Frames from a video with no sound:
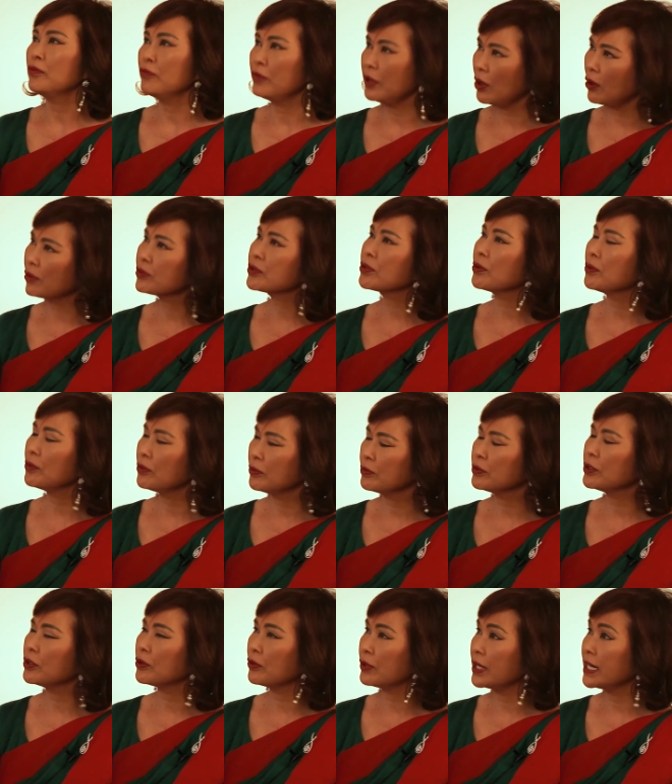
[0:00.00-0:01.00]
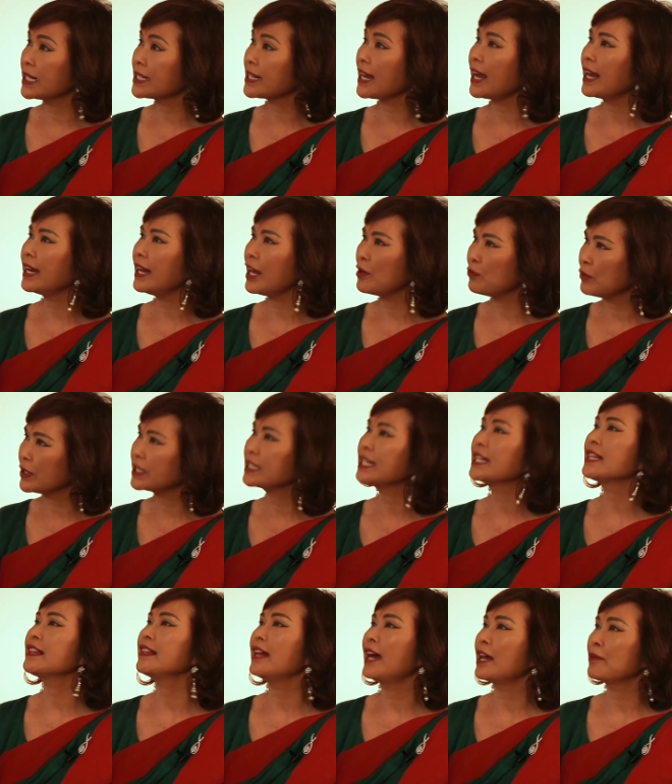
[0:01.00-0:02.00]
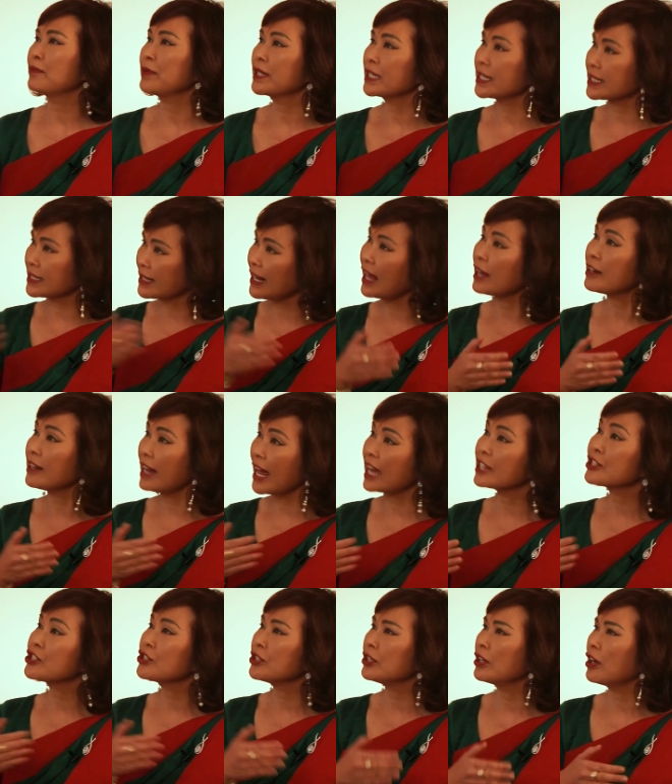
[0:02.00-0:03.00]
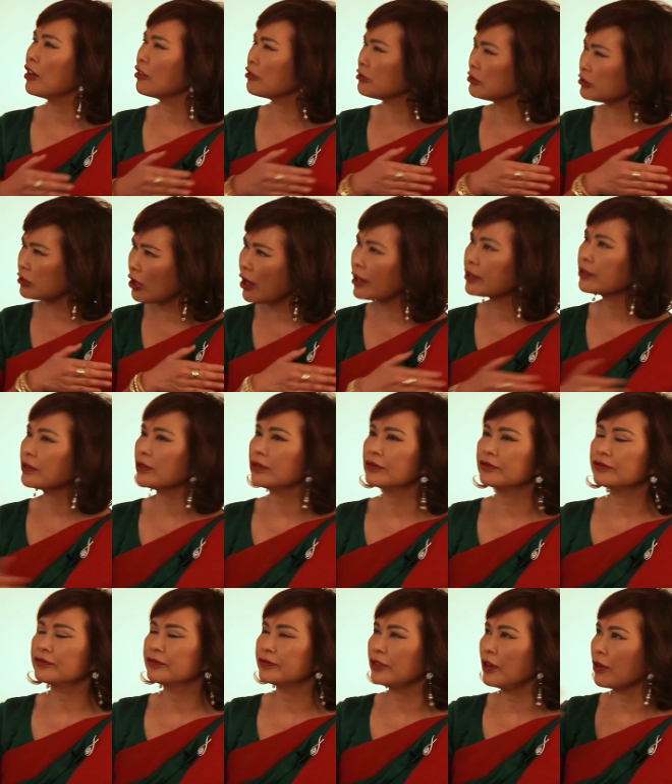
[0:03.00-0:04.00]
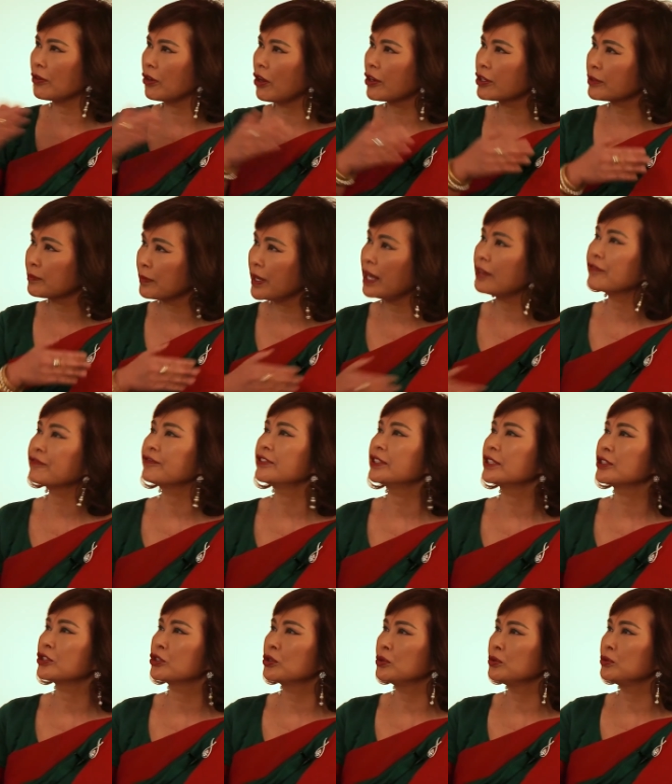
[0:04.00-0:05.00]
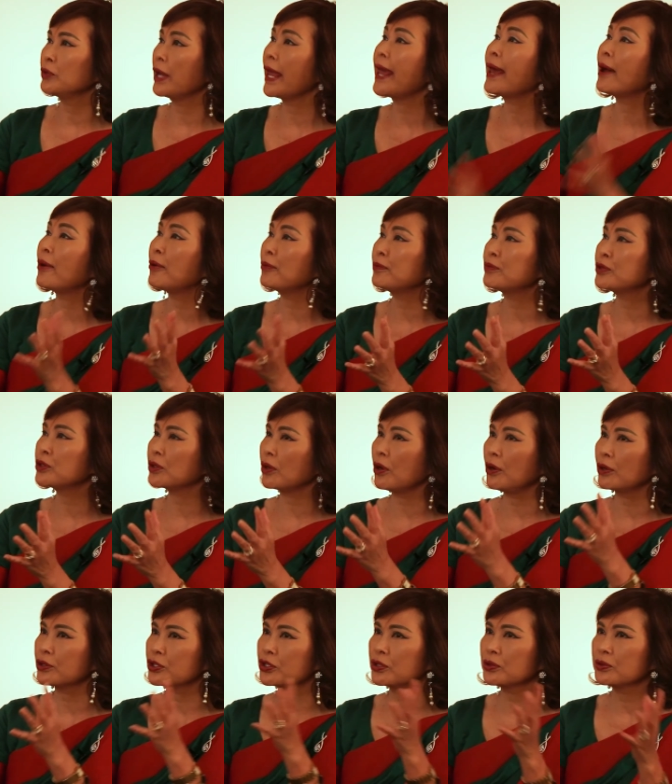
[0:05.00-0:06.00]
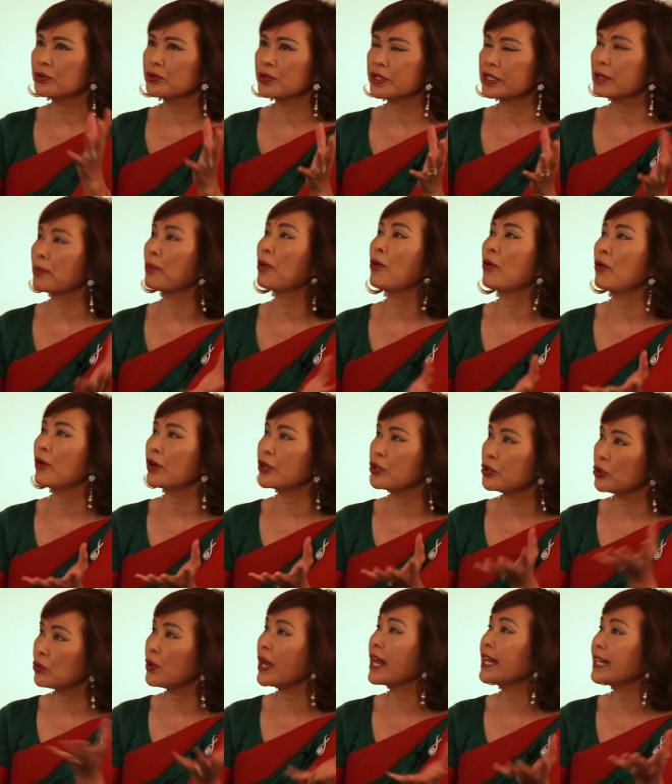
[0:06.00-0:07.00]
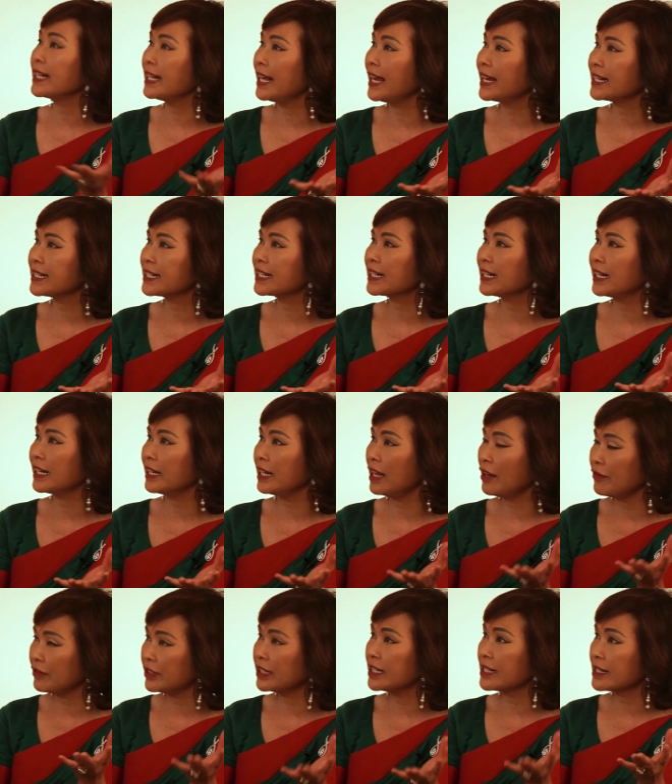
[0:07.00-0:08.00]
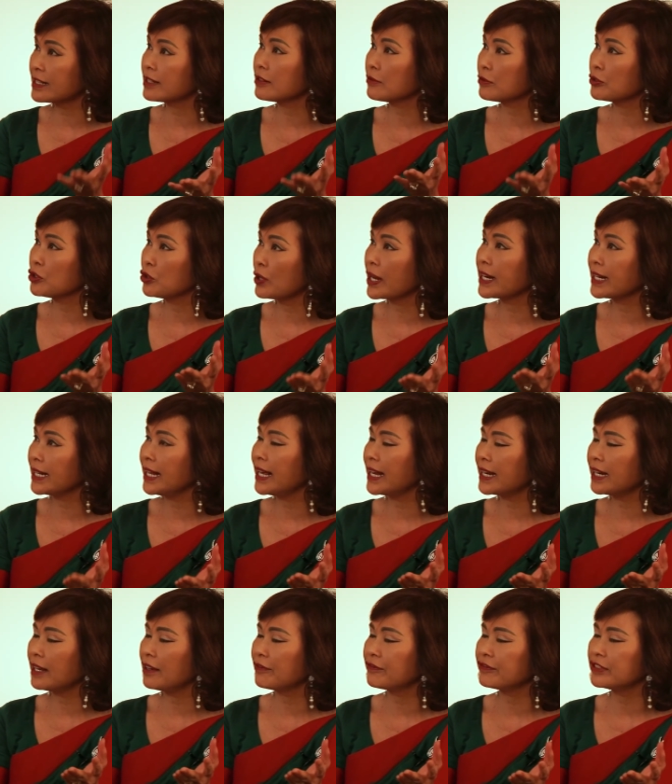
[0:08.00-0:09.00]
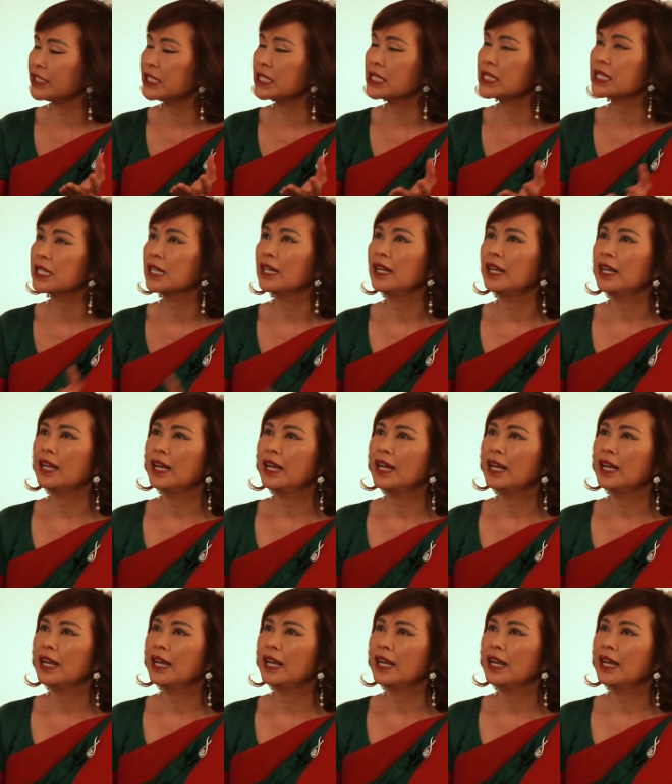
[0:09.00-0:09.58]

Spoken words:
we also, in Thailand, we did that because last year a lot of effort to help or to support UN-led this UN-led effort.